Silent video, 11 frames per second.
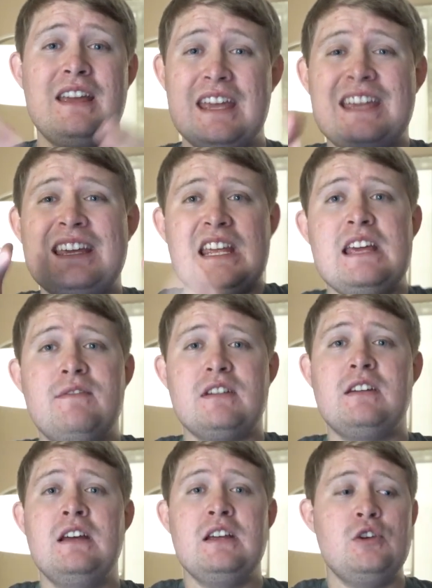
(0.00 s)
You
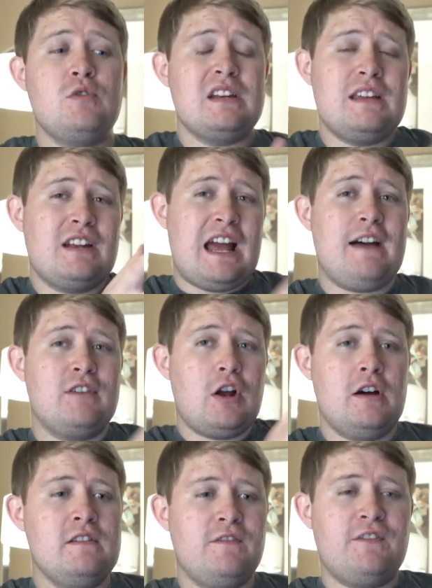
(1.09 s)
can even have an
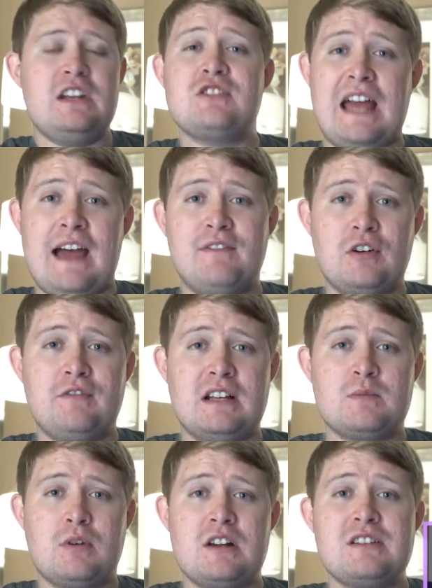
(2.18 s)
unfinished After
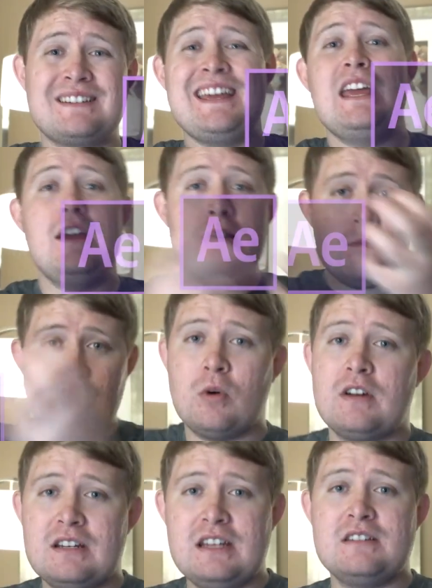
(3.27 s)
Effects project
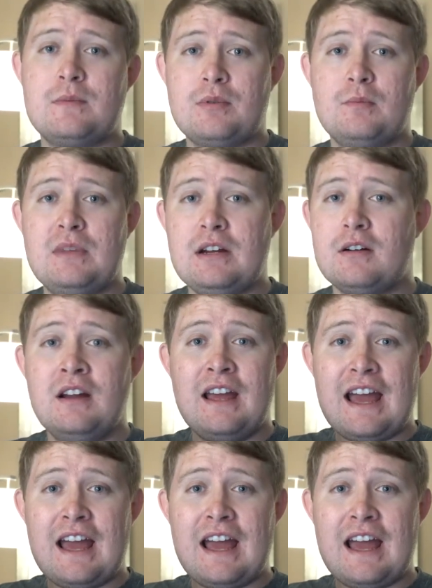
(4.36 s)
imported into Premiere